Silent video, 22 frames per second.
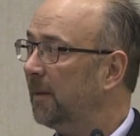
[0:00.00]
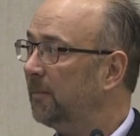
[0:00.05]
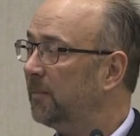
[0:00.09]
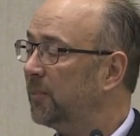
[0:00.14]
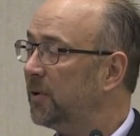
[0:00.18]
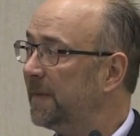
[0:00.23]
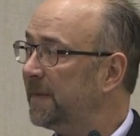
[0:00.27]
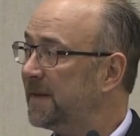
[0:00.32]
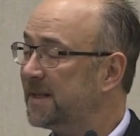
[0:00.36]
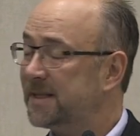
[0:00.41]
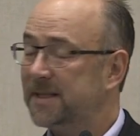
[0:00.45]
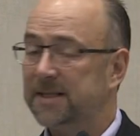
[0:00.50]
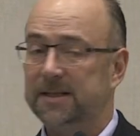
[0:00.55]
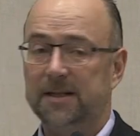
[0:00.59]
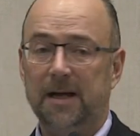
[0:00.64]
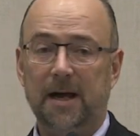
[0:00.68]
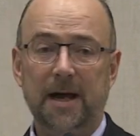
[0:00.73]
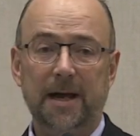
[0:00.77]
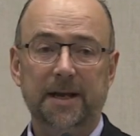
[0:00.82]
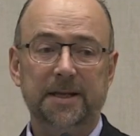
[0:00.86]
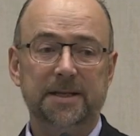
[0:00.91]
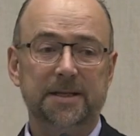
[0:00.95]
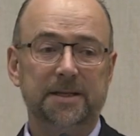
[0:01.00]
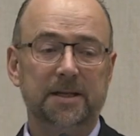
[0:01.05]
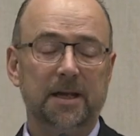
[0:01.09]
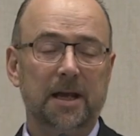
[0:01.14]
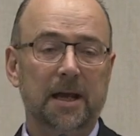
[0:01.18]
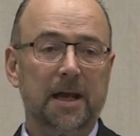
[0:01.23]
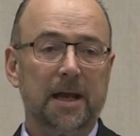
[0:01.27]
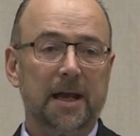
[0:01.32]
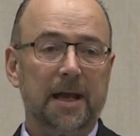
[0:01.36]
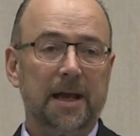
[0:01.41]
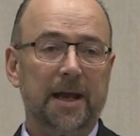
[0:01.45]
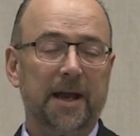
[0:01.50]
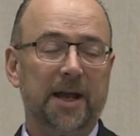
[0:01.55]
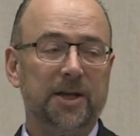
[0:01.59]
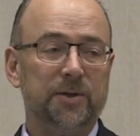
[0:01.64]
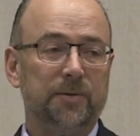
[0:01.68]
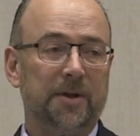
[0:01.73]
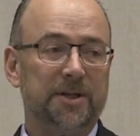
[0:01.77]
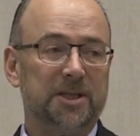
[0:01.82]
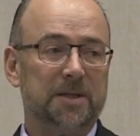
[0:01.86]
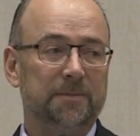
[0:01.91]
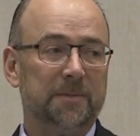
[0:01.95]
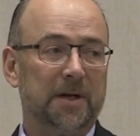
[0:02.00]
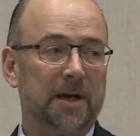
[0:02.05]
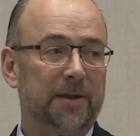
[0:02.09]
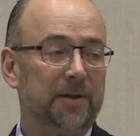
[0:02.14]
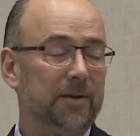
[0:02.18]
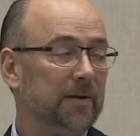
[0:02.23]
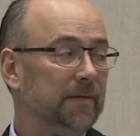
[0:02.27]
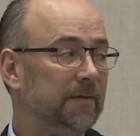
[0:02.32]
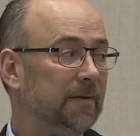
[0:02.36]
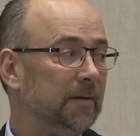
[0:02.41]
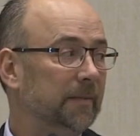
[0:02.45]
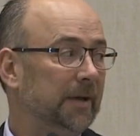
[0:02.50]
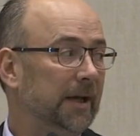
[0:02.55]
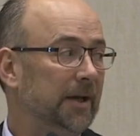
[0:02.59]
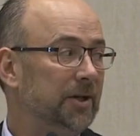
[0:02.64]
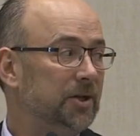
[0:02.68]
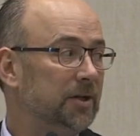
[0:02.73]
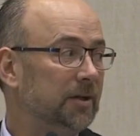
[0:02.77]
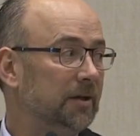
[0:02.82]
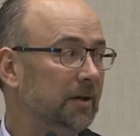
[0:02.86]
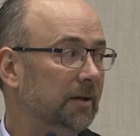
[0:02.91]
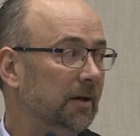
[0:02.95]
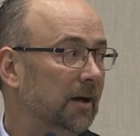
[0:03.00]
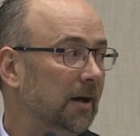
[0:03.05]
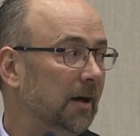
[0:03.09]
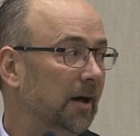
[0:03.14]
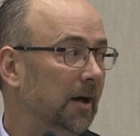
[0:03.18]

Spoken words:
put the slides as well as some other information